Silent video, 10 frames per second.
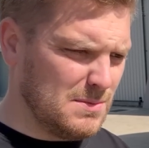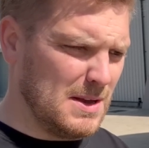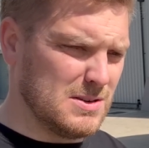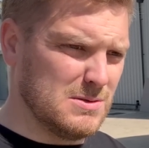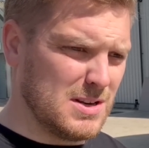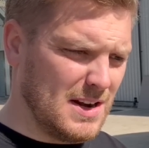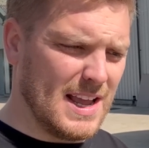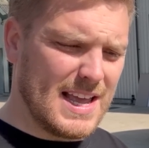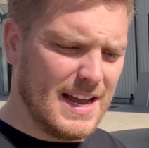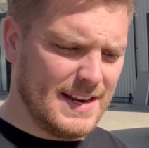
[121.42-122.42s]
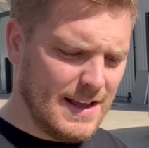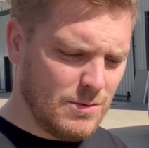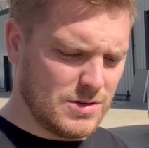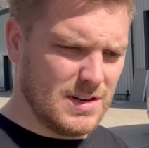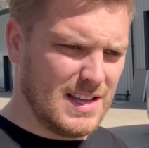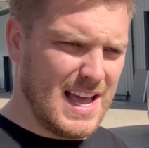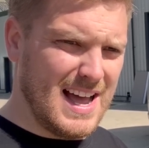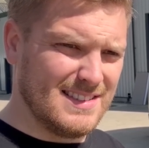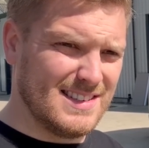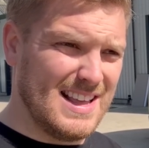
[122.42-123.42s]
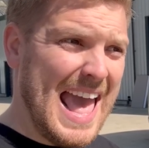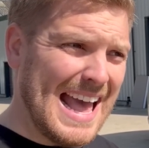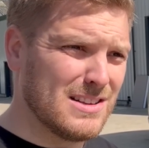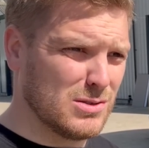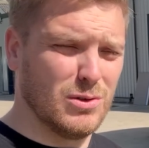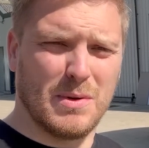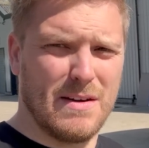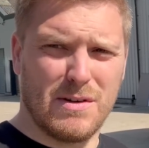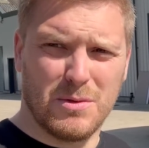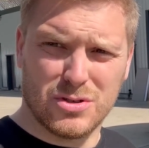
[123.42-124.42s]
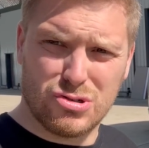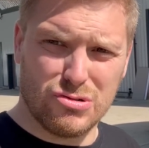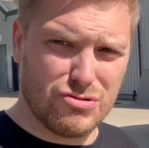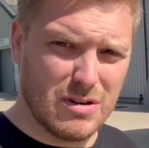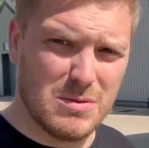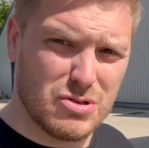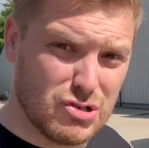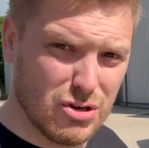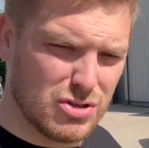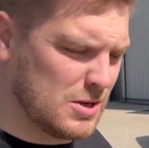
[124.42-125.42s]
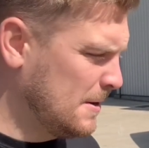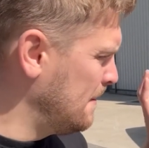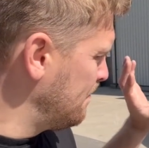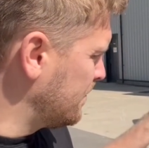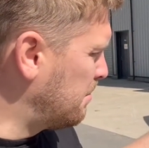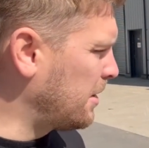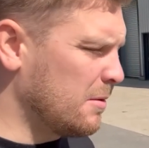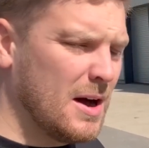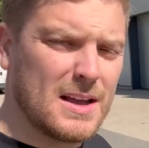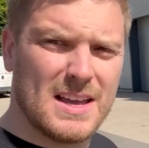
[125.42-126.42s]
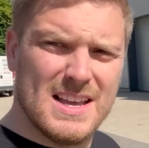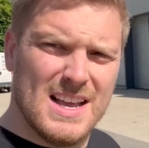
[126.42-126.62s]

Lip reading: because it was only a Cat D, it wasn't a Cat S or whatever it was structural, it was just the bodywork.